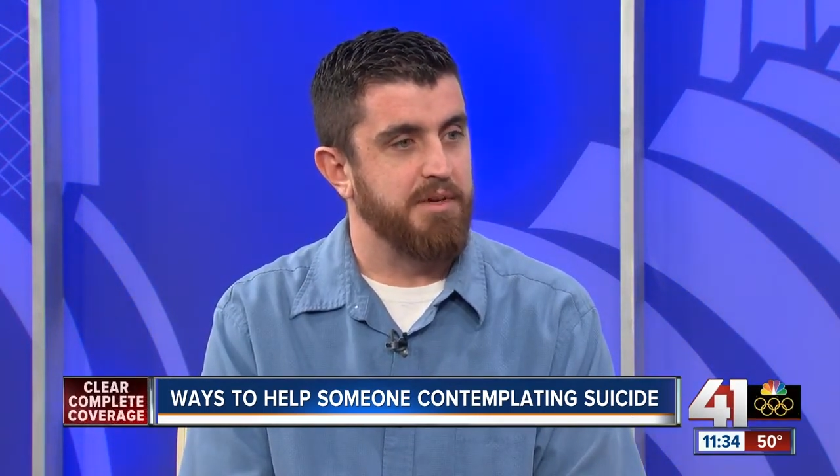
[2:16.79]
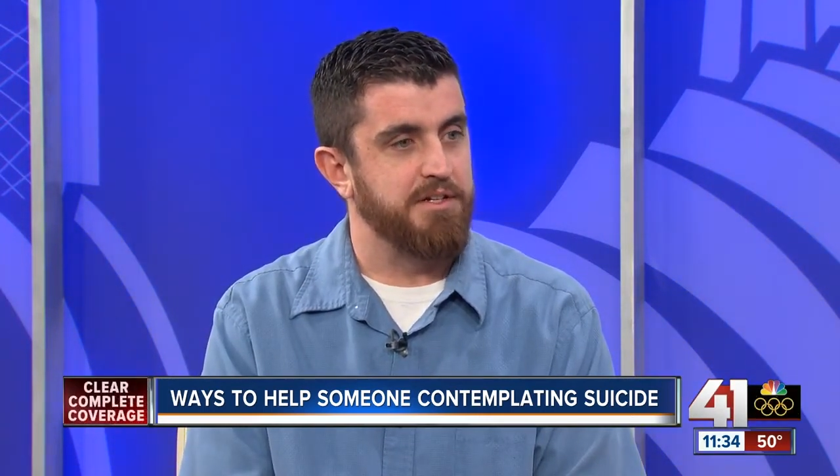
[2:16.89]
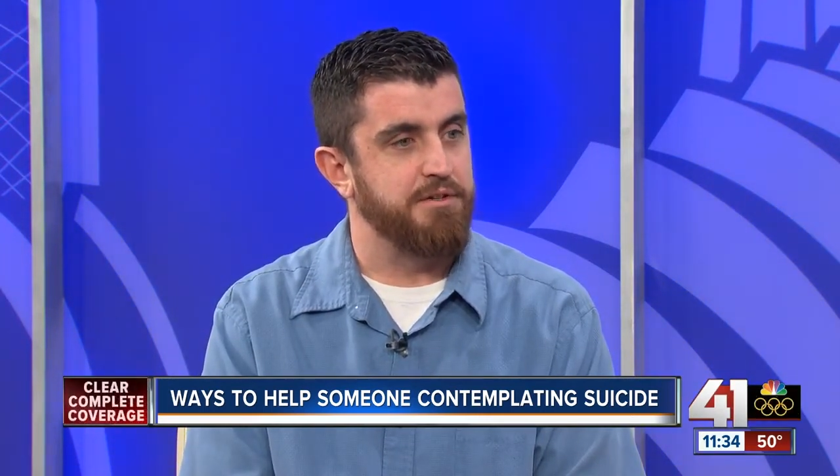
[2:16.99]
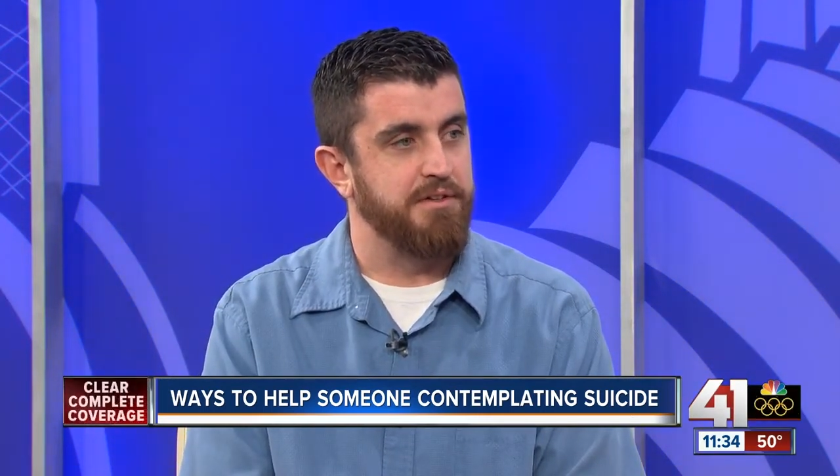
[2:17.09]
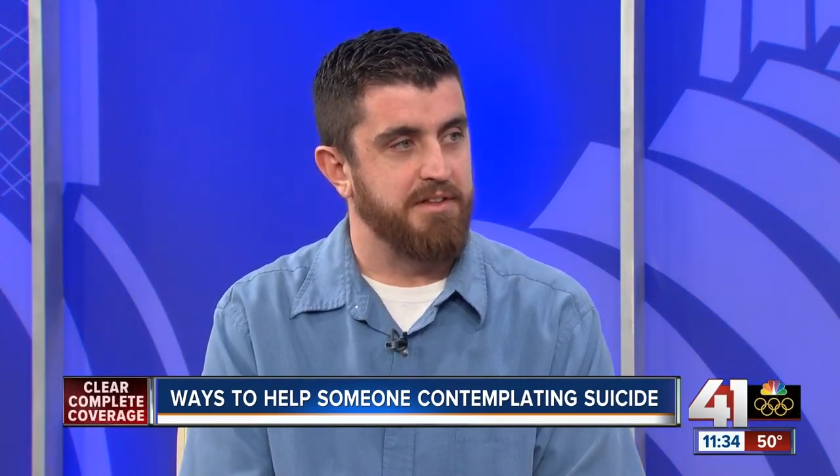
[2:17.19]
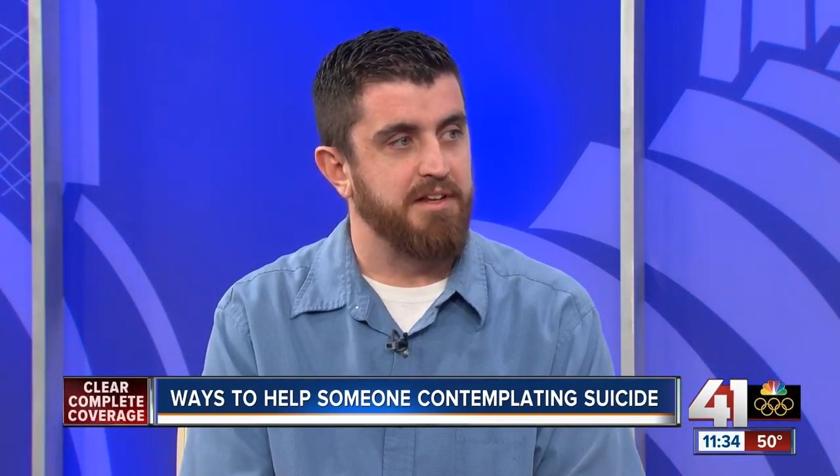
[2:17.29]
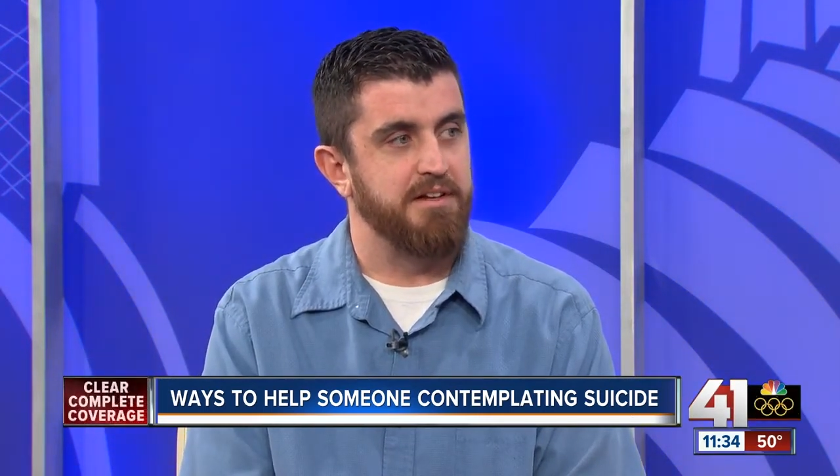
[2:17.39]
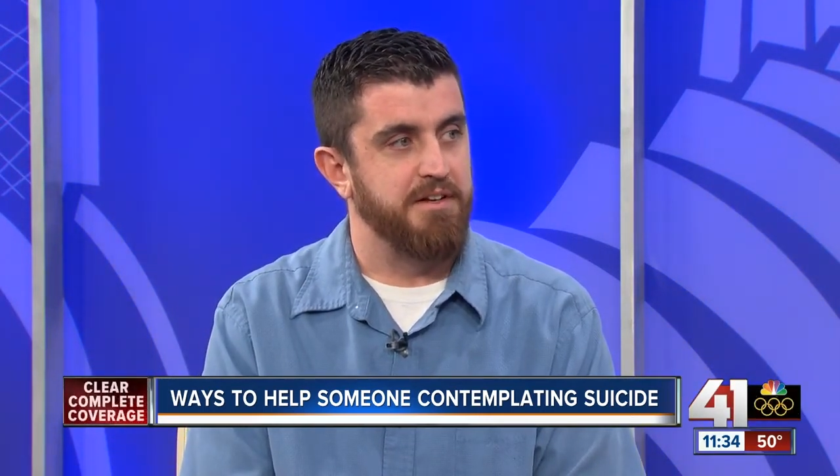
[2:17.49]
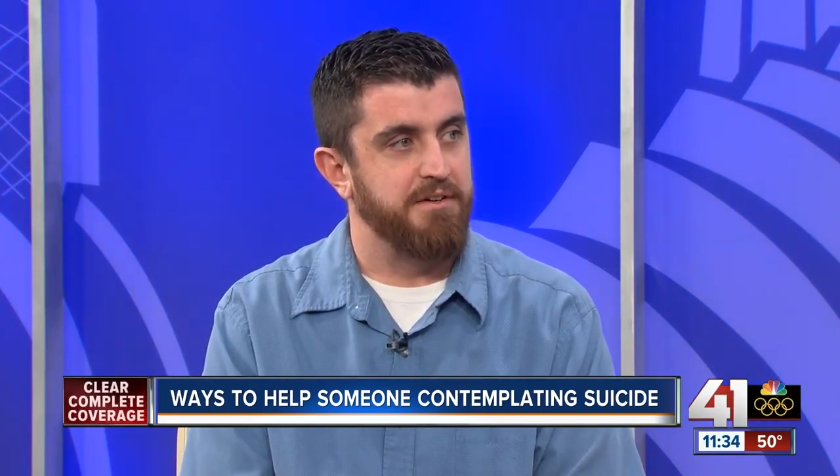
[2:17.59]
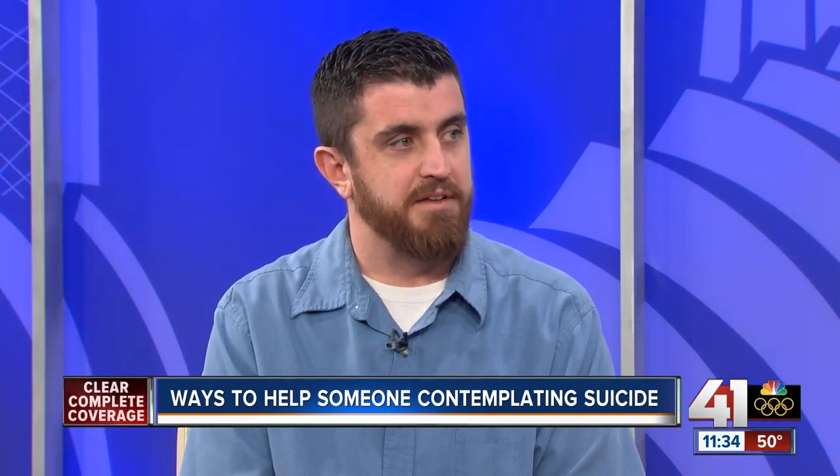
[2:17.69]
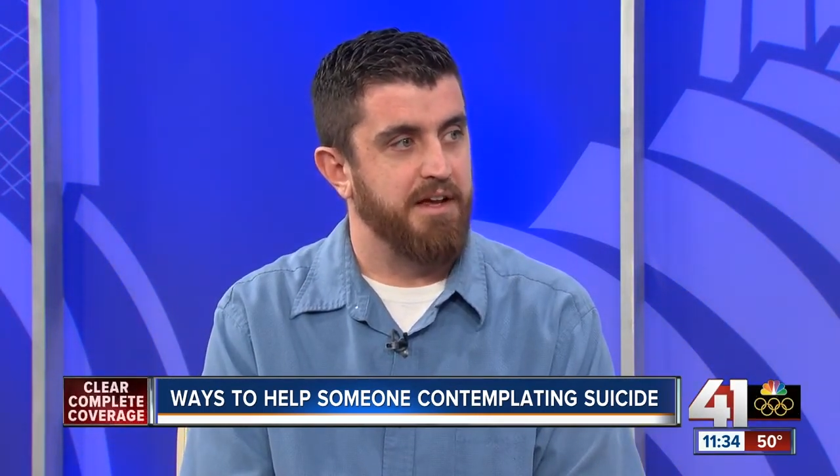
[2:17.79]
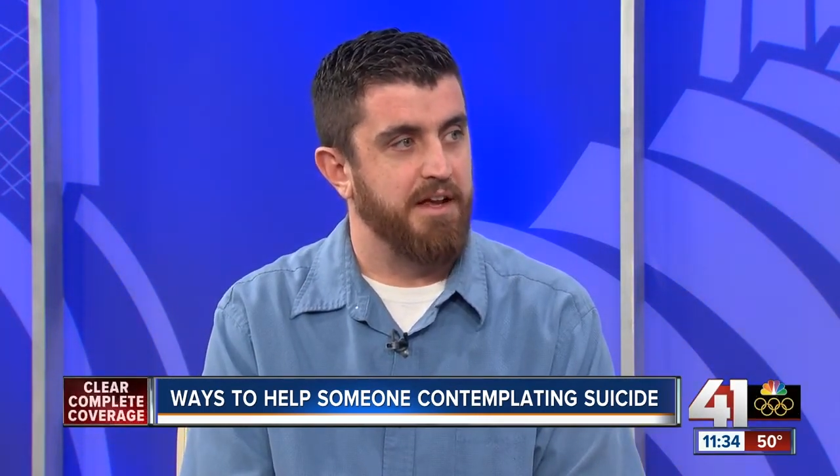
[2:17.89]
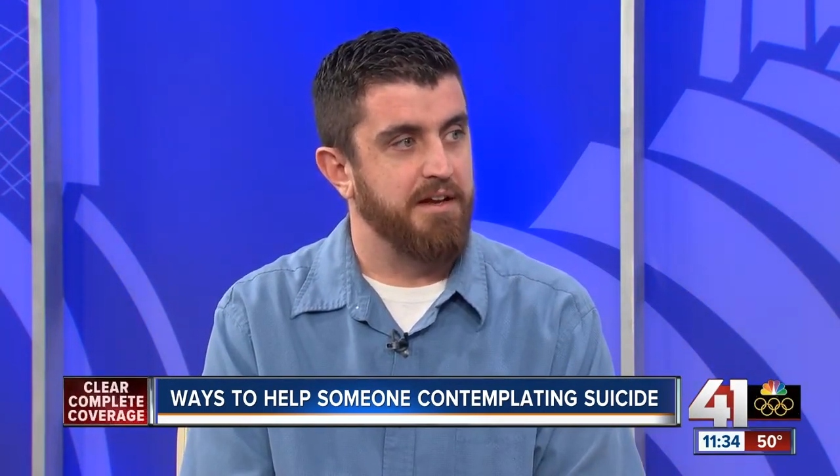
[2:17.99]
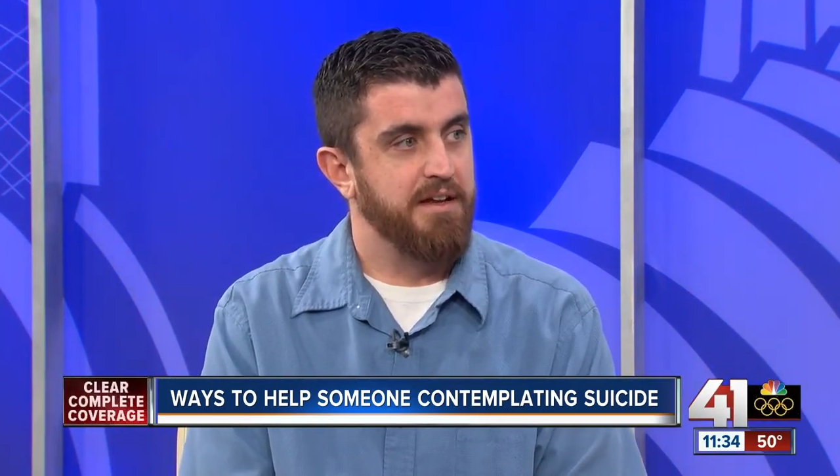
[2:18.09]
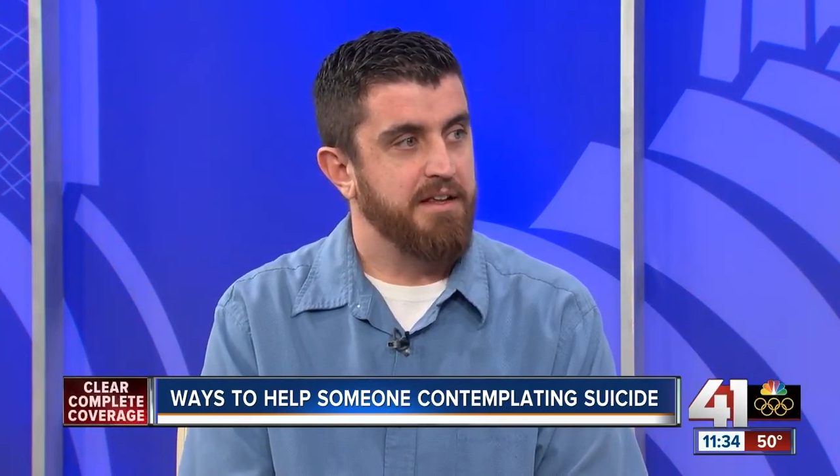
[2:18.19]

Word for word: make sure that they know that